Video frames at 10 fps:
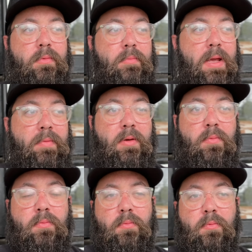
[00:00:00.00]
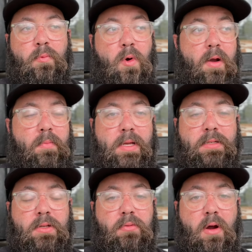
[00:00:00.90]
maybe one
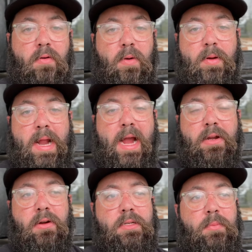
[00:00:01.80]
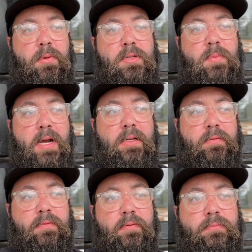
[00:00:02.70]
missed throw from an accuracy perspective.